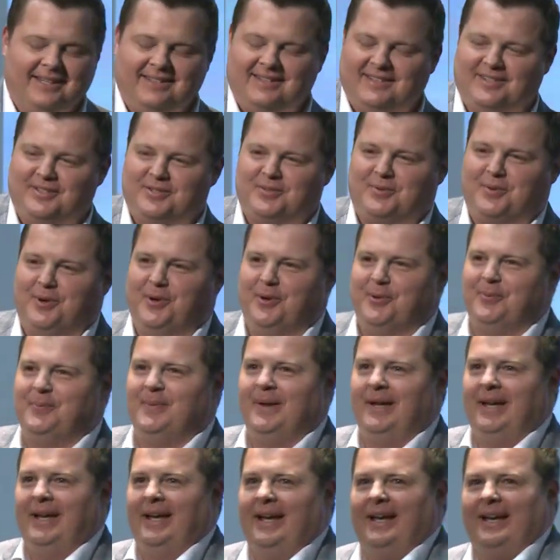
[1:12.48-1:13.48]
into this room.
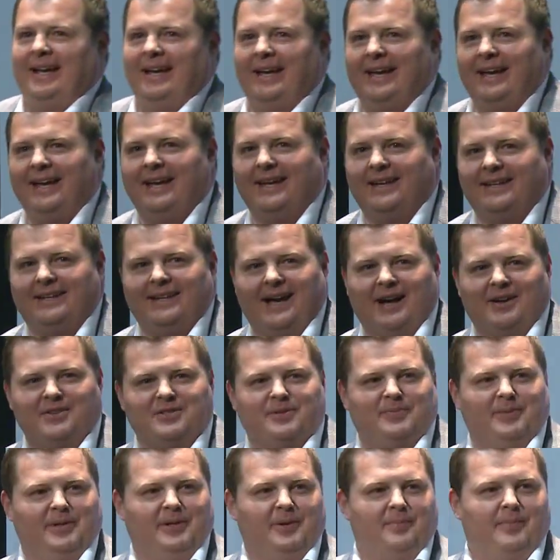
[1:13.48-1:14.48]
And I'll
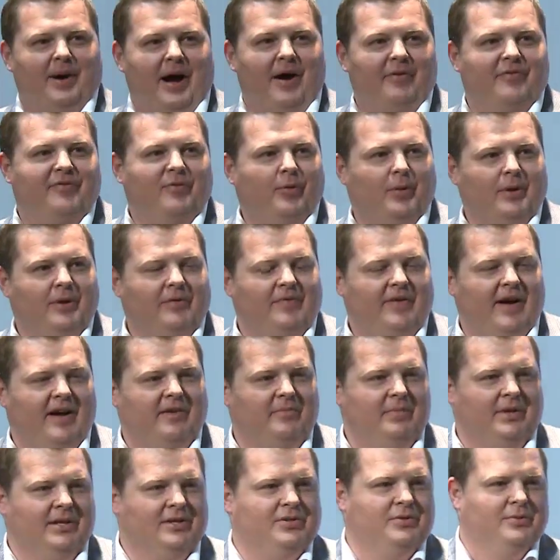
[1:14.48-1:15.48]
spend about
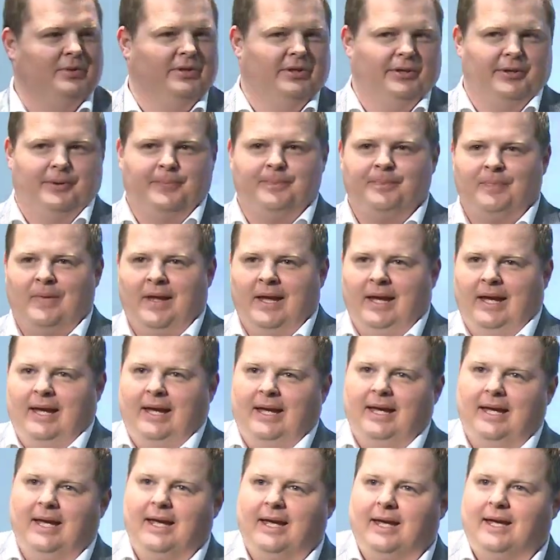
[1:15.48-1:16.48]
45 minutes with you
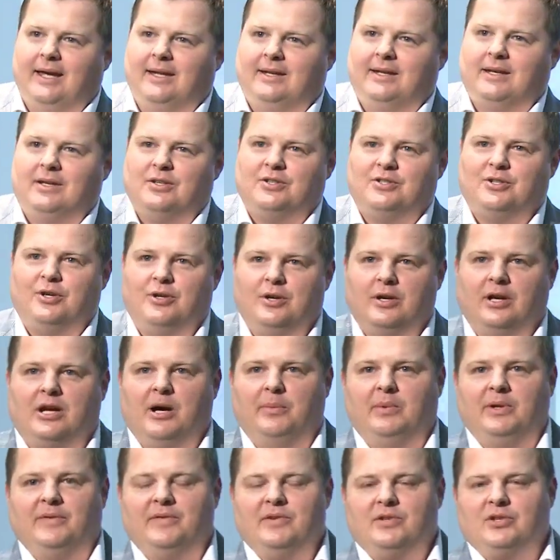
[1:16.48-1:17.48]
and show you a
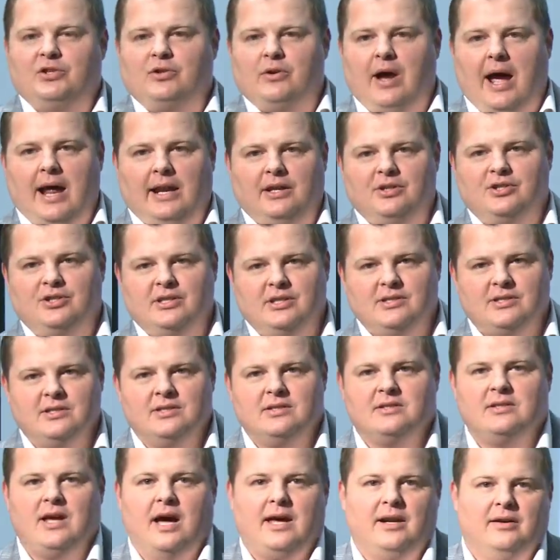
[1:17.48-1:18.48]
couple different strategies
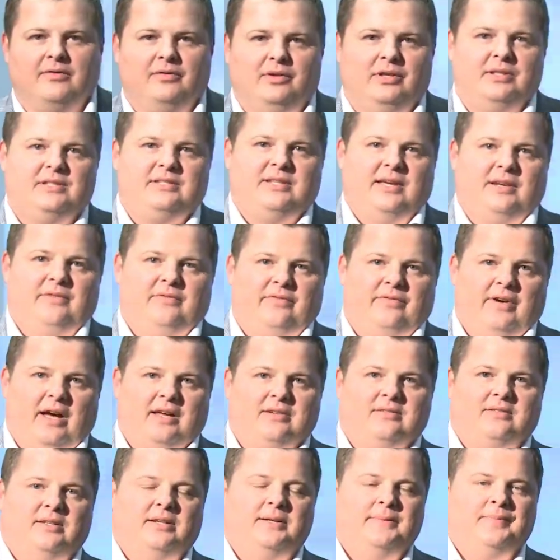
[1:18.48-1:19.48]
inside of real estate
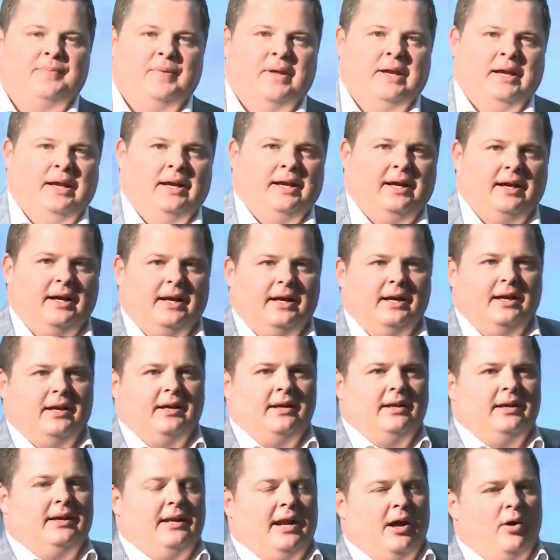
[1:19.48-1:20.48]
investing.
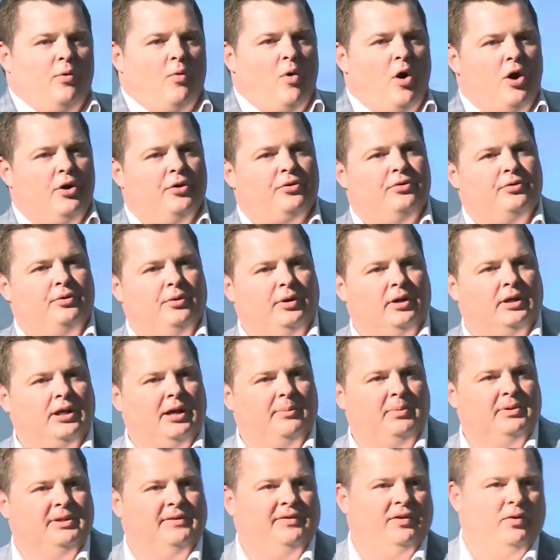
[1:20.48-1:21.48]
And I'll walk through a
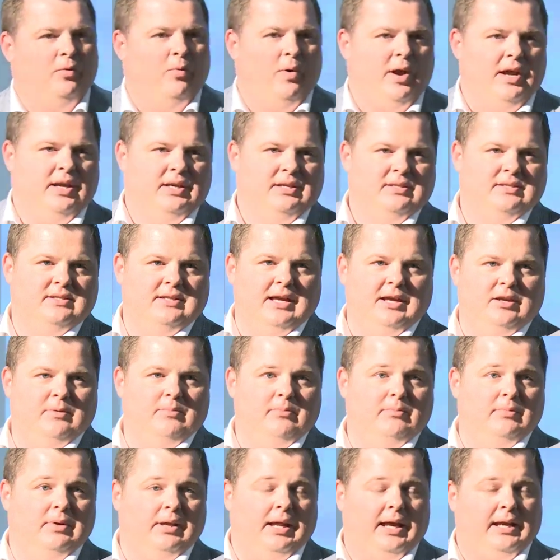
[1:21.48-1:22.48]
couple different ways
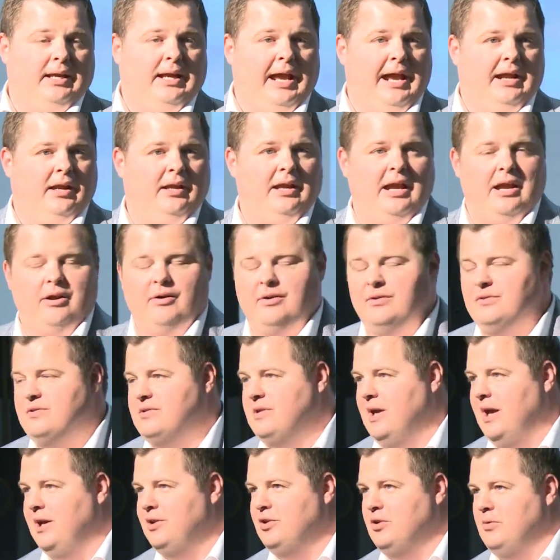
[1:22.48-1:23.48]
that, like Garen
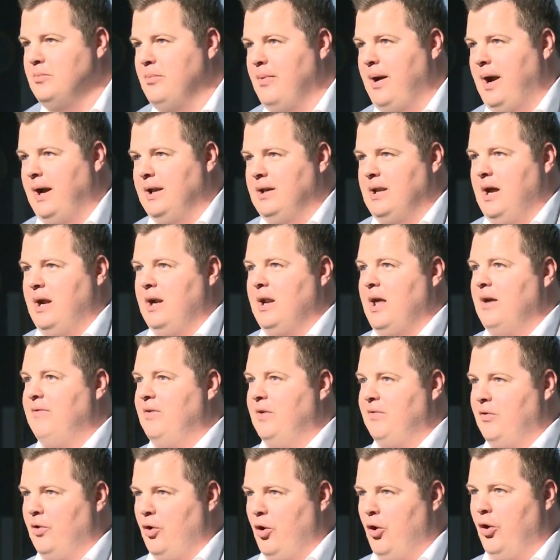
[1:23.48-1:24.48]
said, you might not have
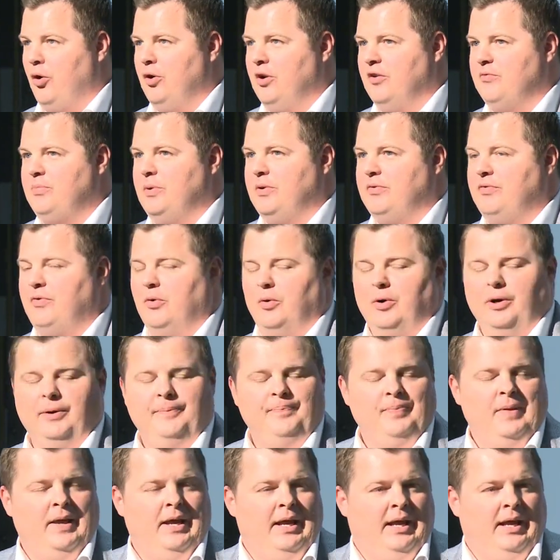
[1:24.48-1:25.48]
ever heard of before.